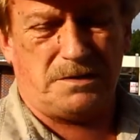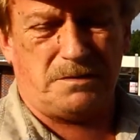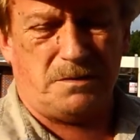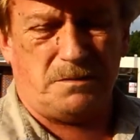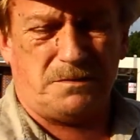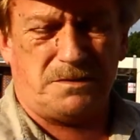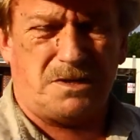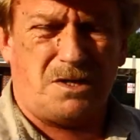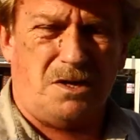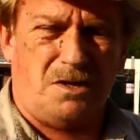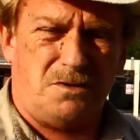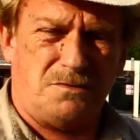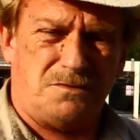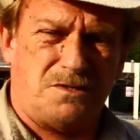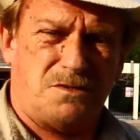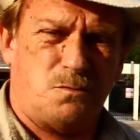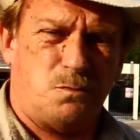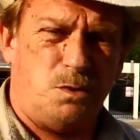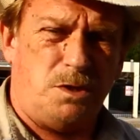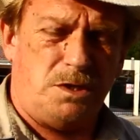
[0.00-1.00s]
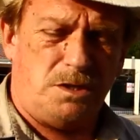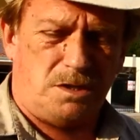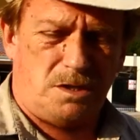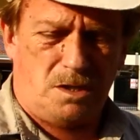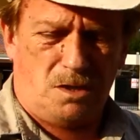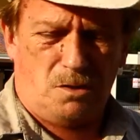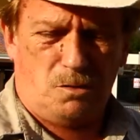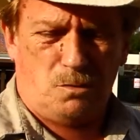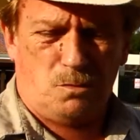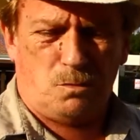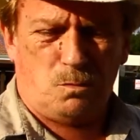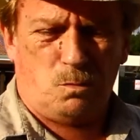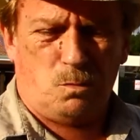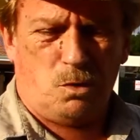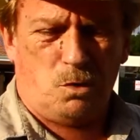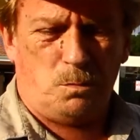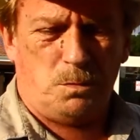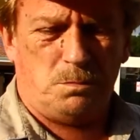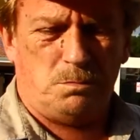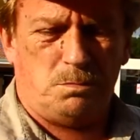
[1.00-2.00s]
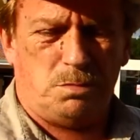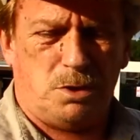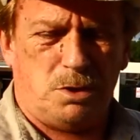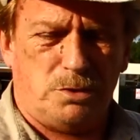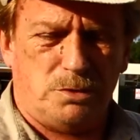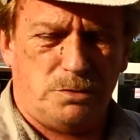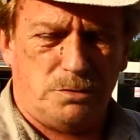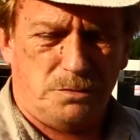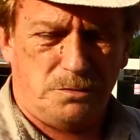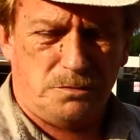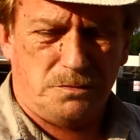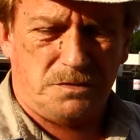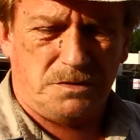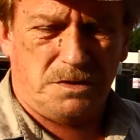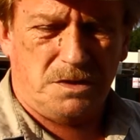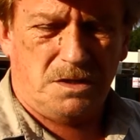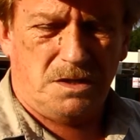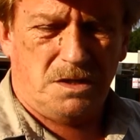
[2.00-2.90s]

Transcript: that was called Sweet Old Woman Blues.